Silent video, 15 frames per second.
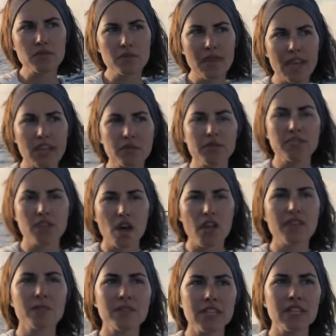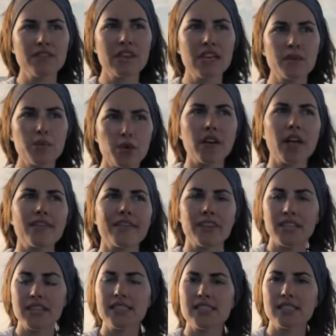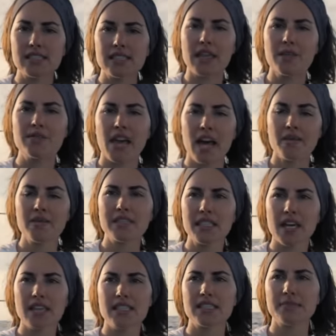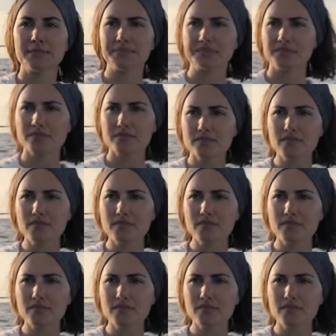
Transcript: we made. We saw them leaving Port Everglades the same time as us